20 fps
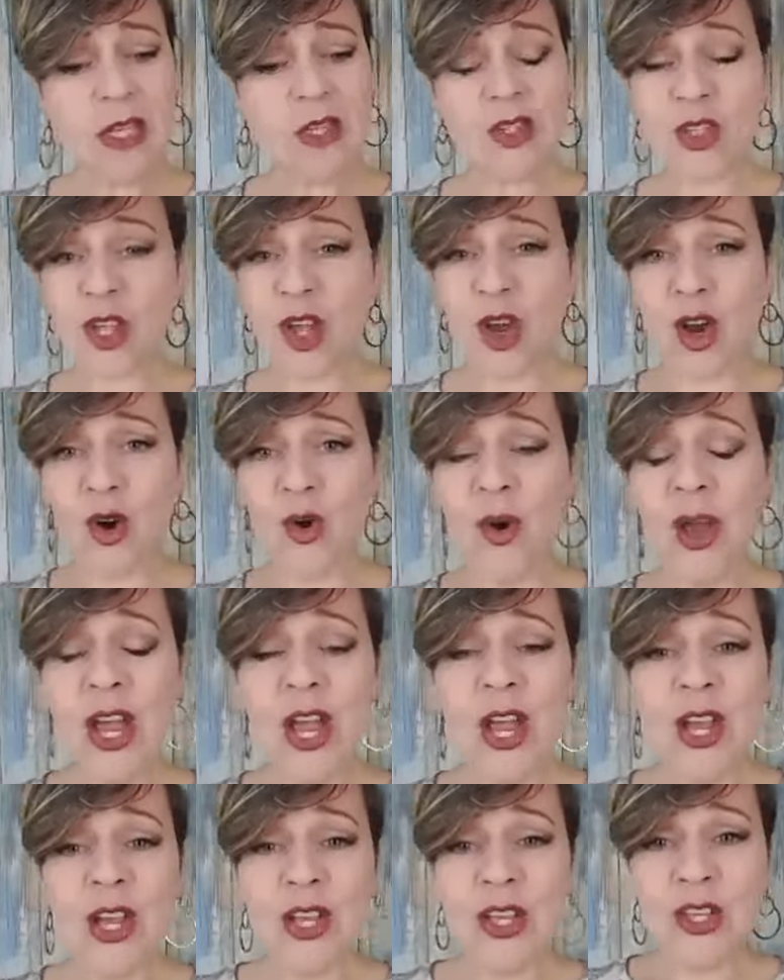so
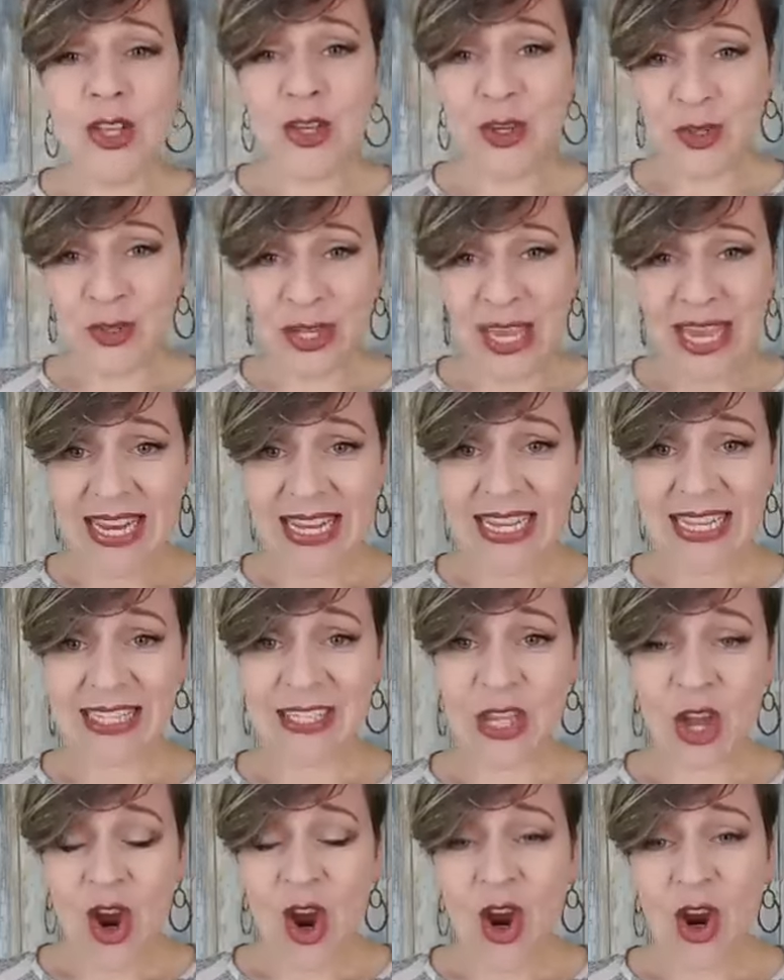you
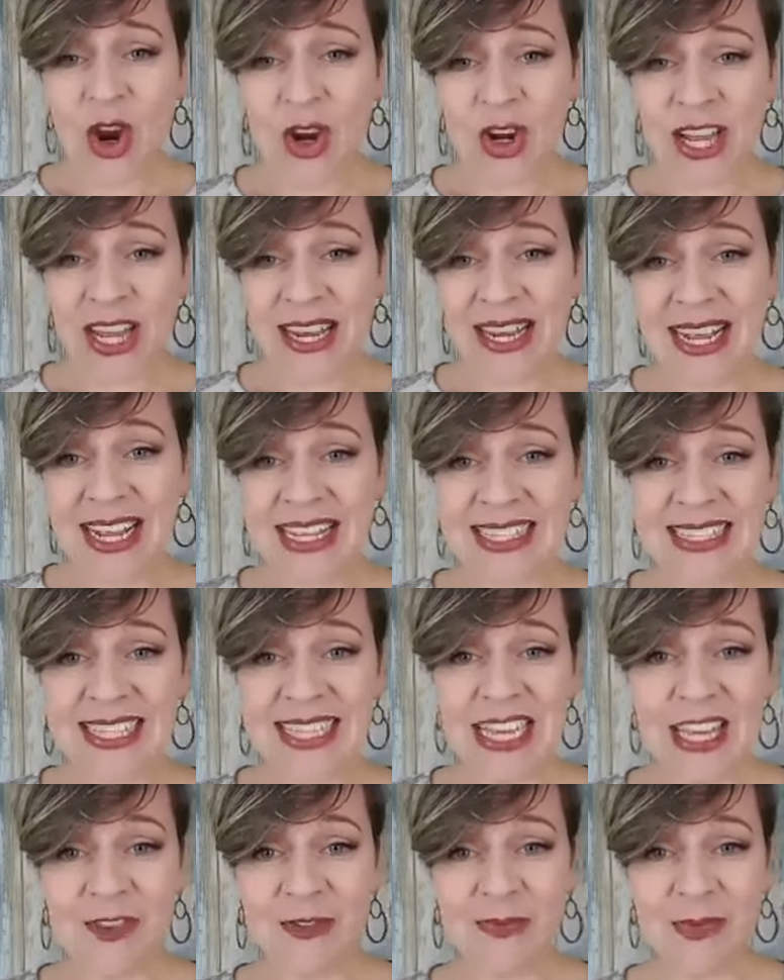ladies are going to get
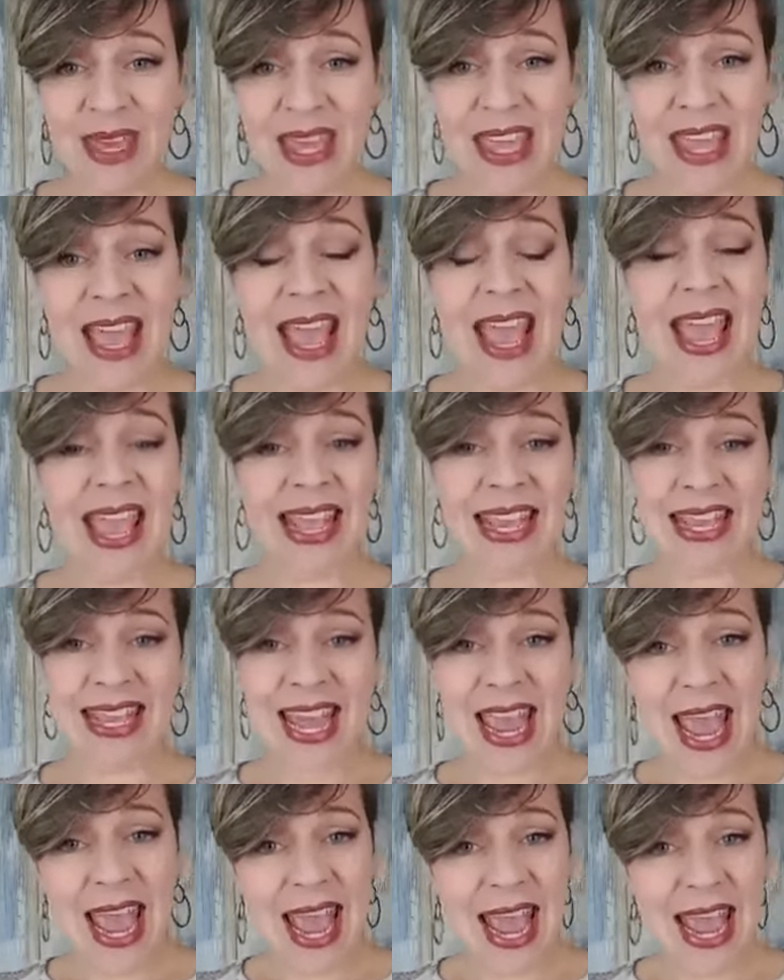to give me a
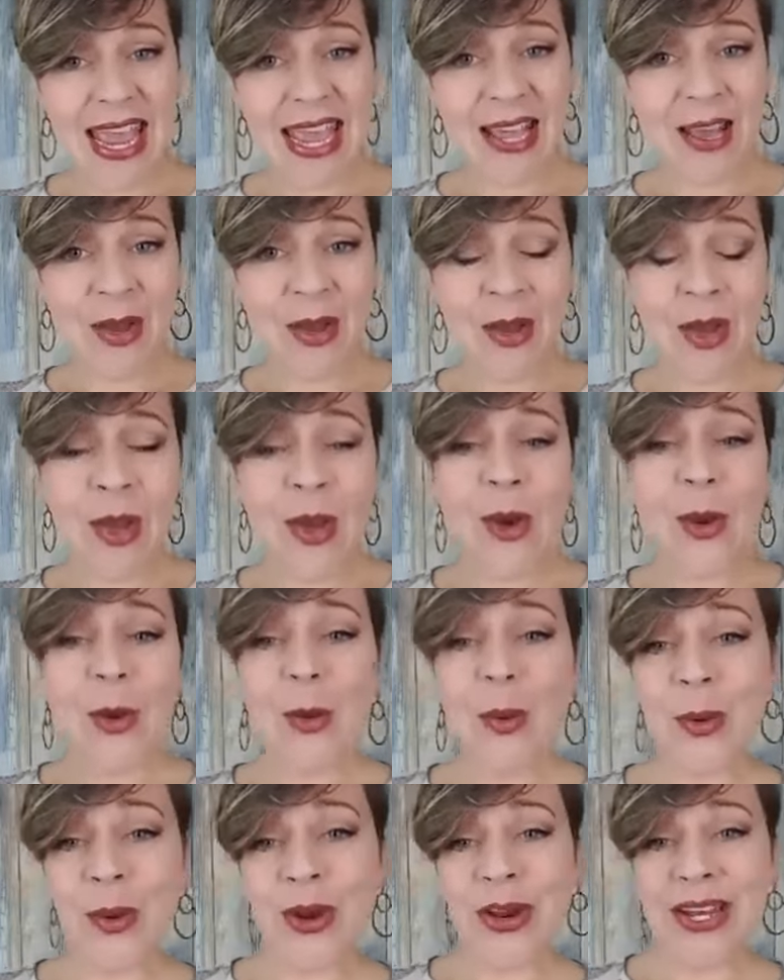yay
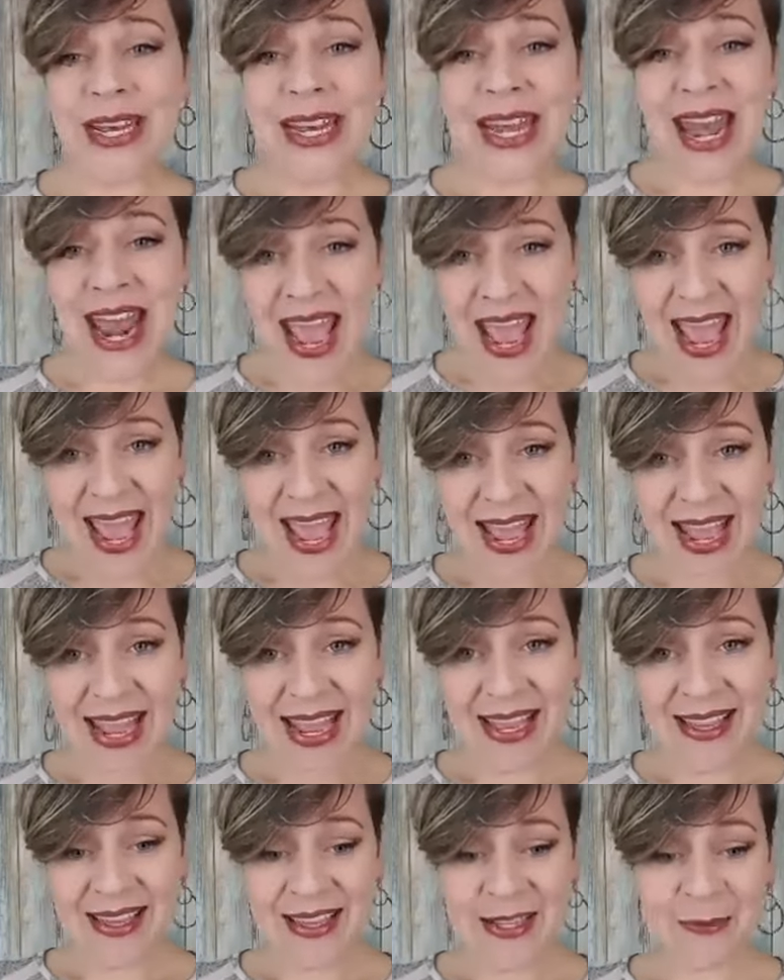or a
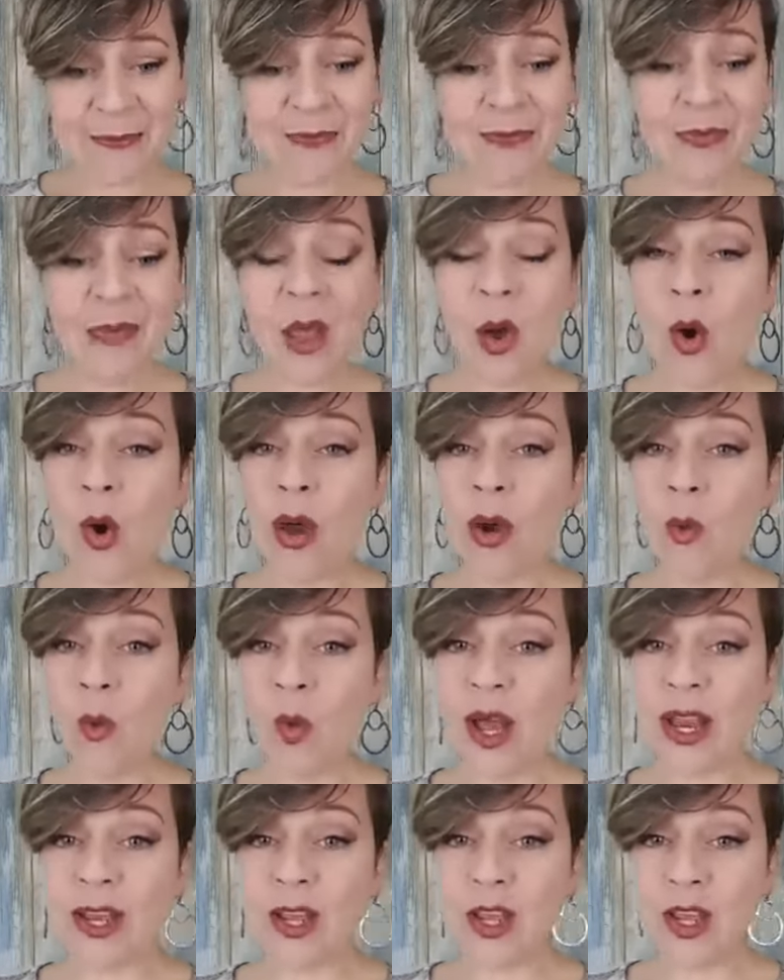nay
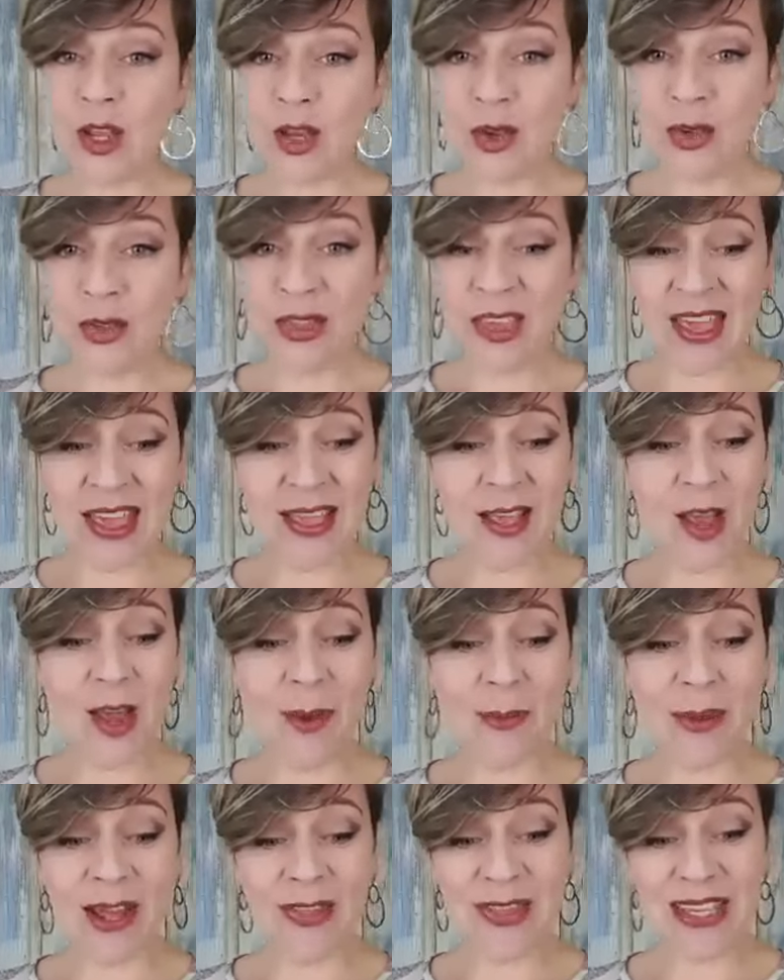on what you think
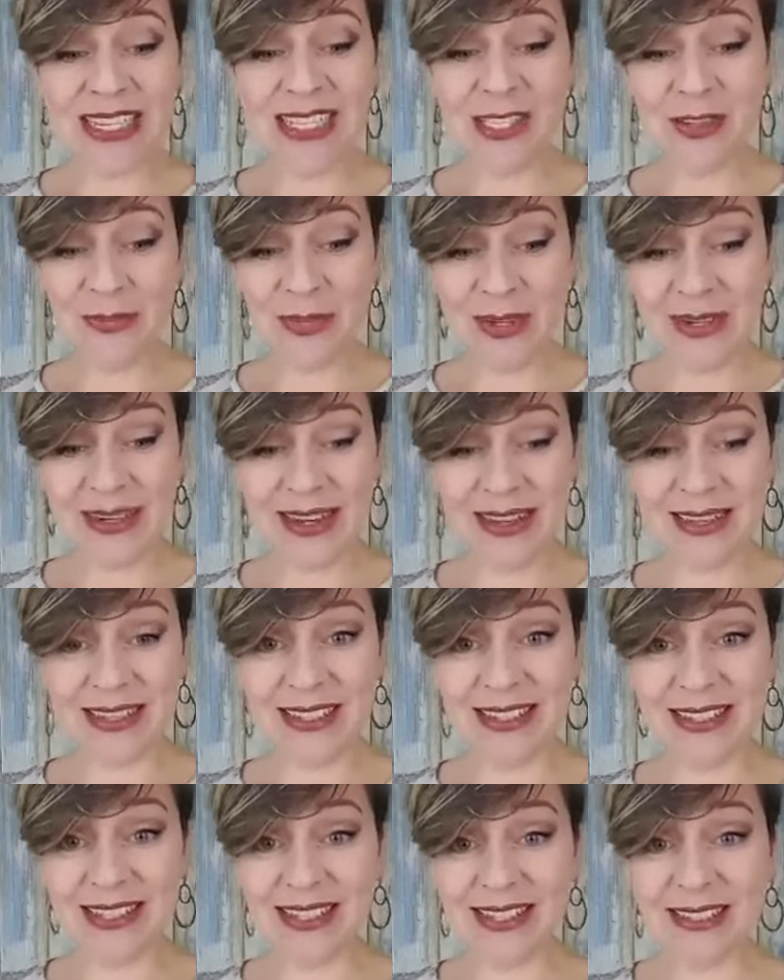about these different
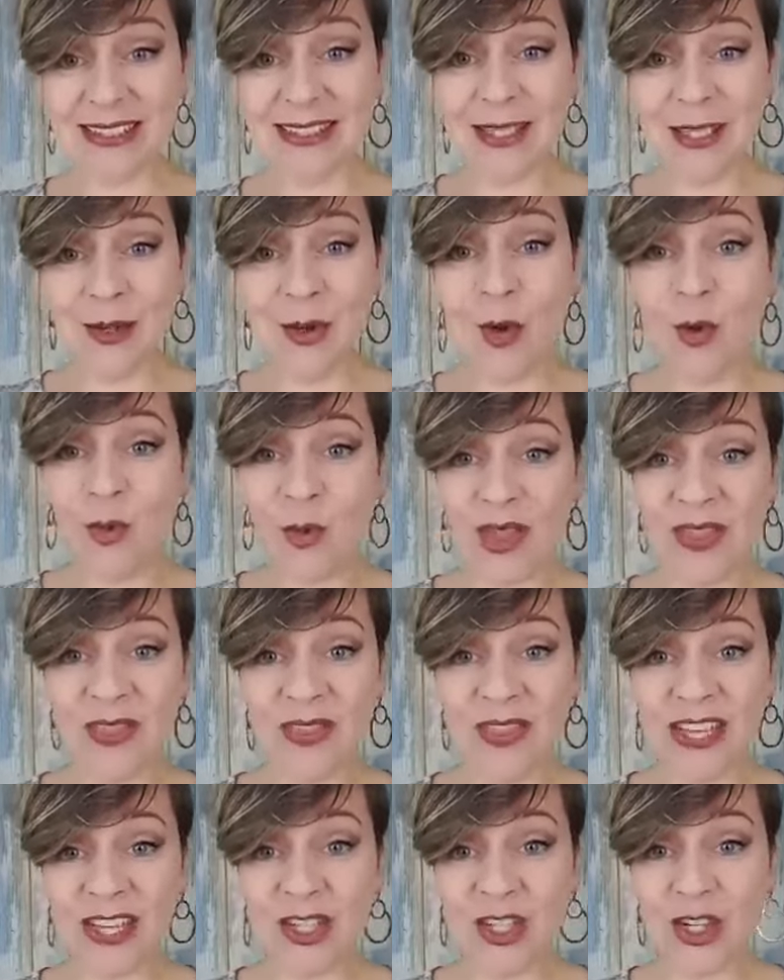necklaces
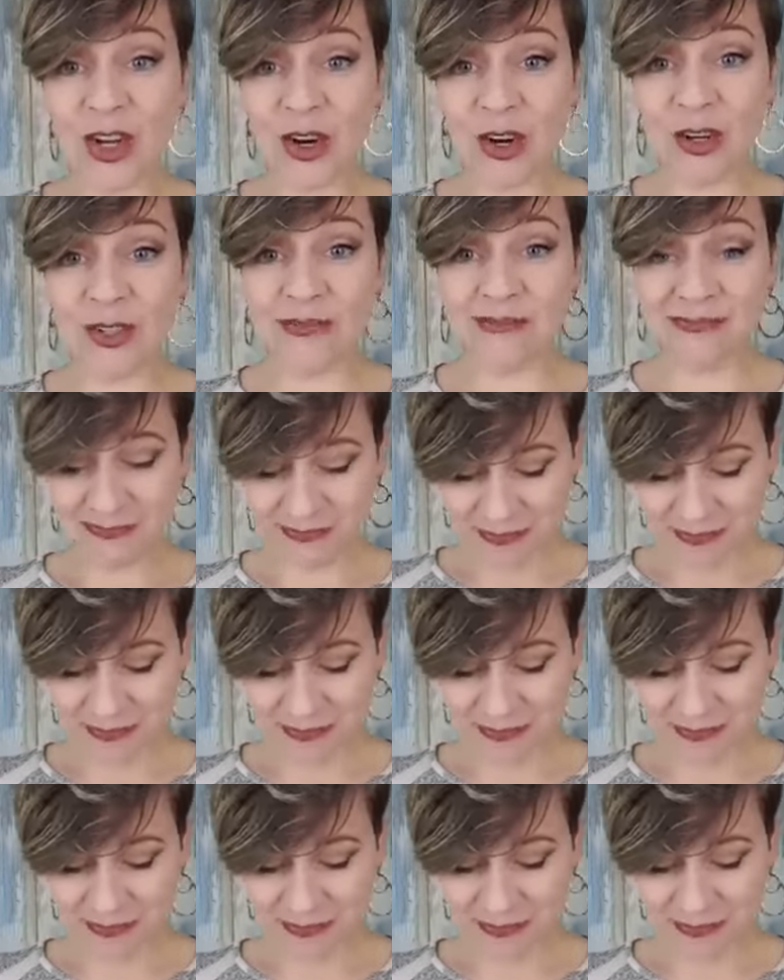with this shirt.